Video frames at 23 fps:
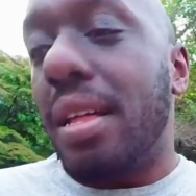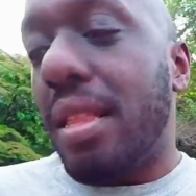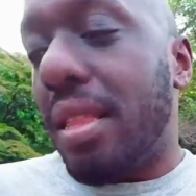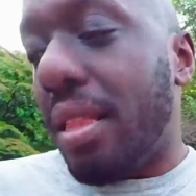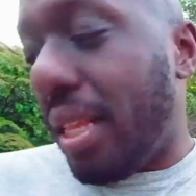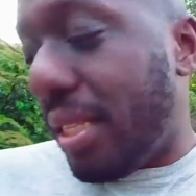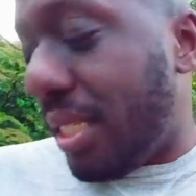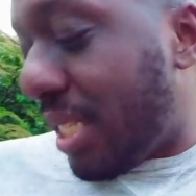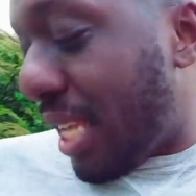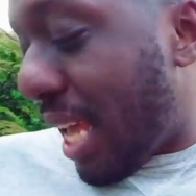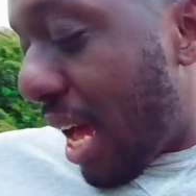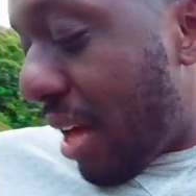
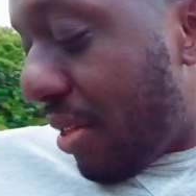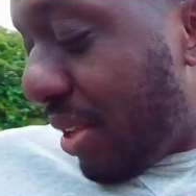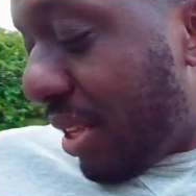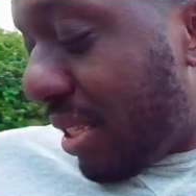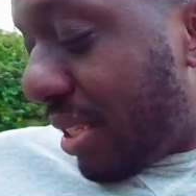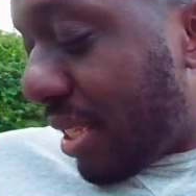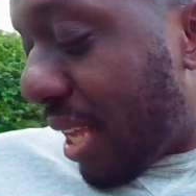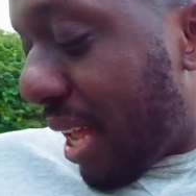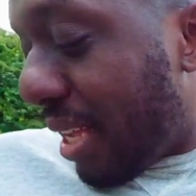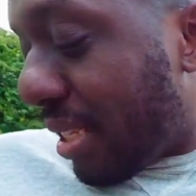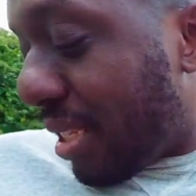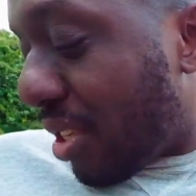Let's see how these
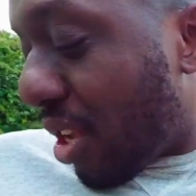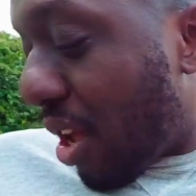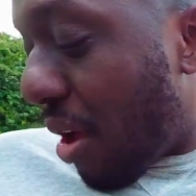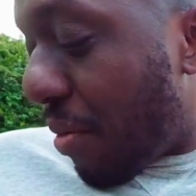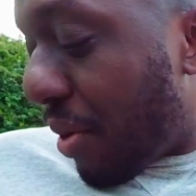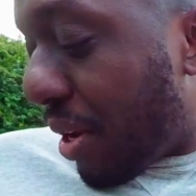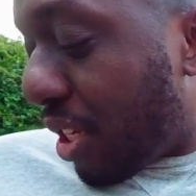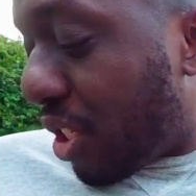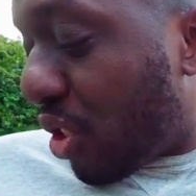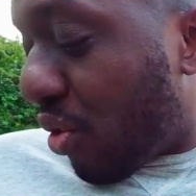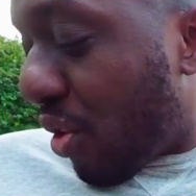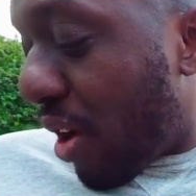taste. So I'm
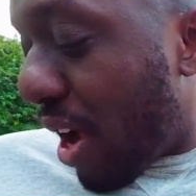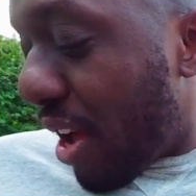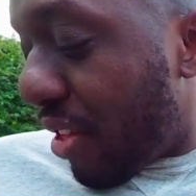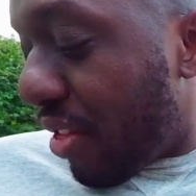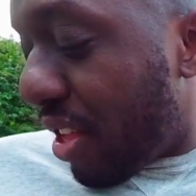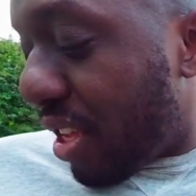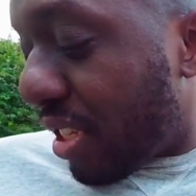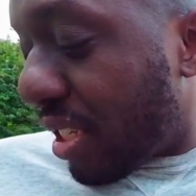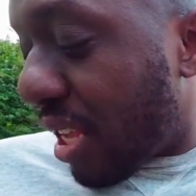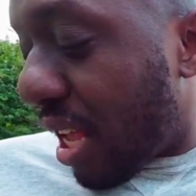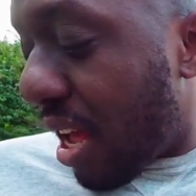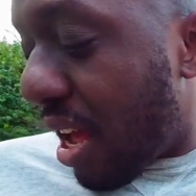gonna try
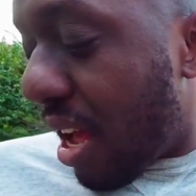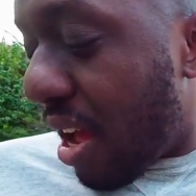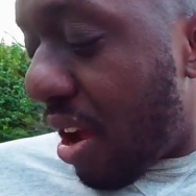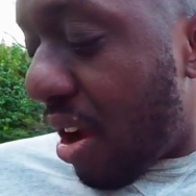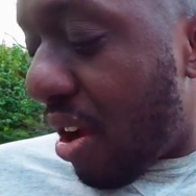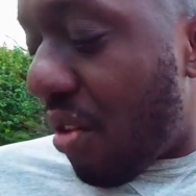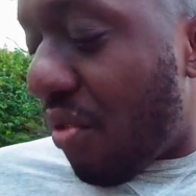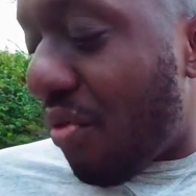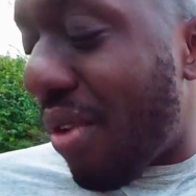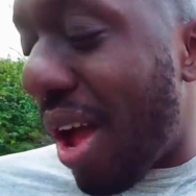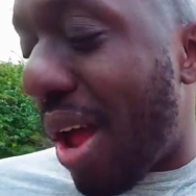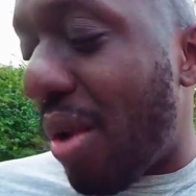this
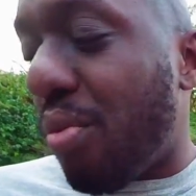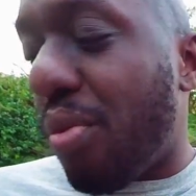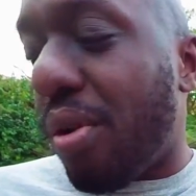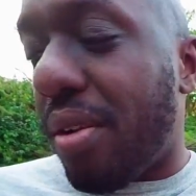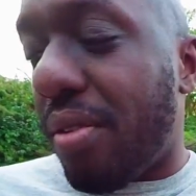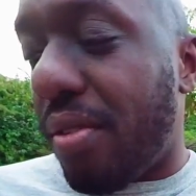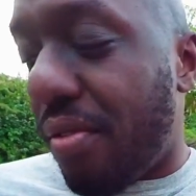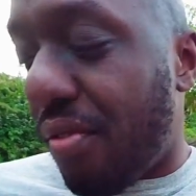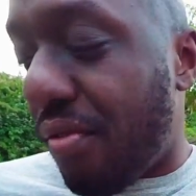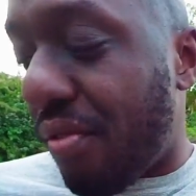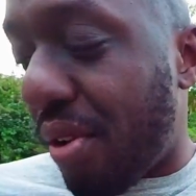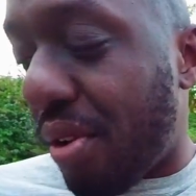red
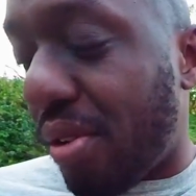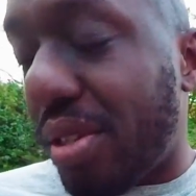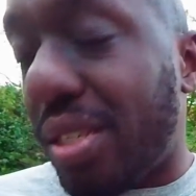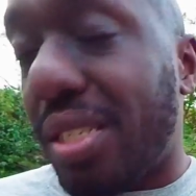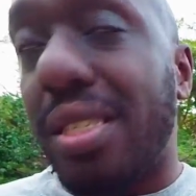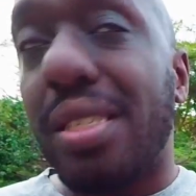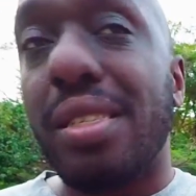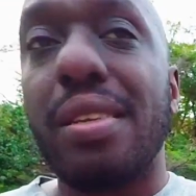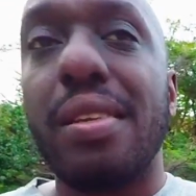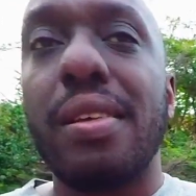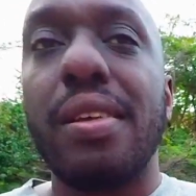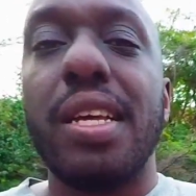one
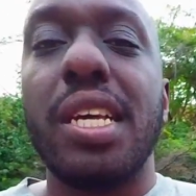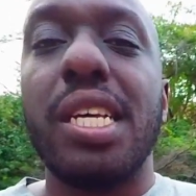first.